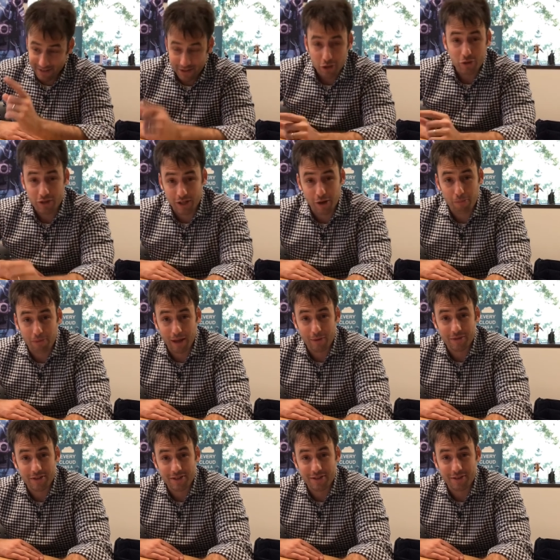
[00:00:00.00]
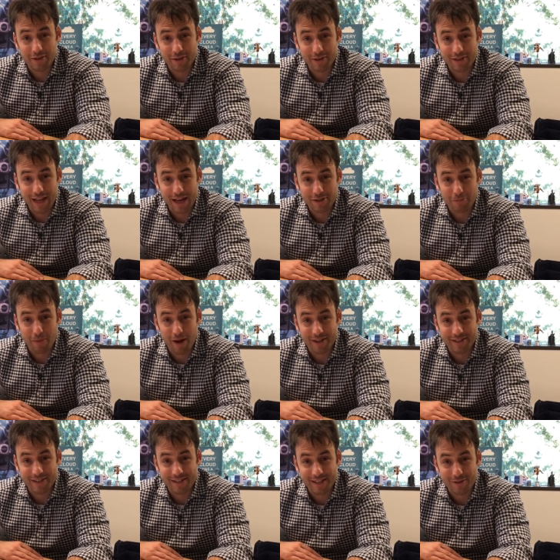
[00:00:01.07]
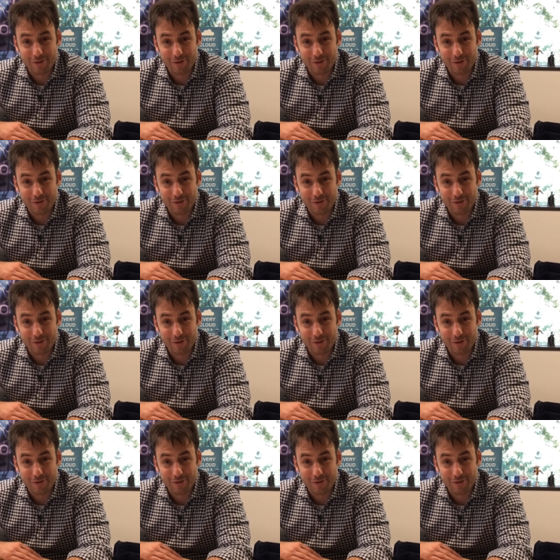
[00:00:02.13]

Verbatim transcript: You should go play with this, this Azure Policy Center.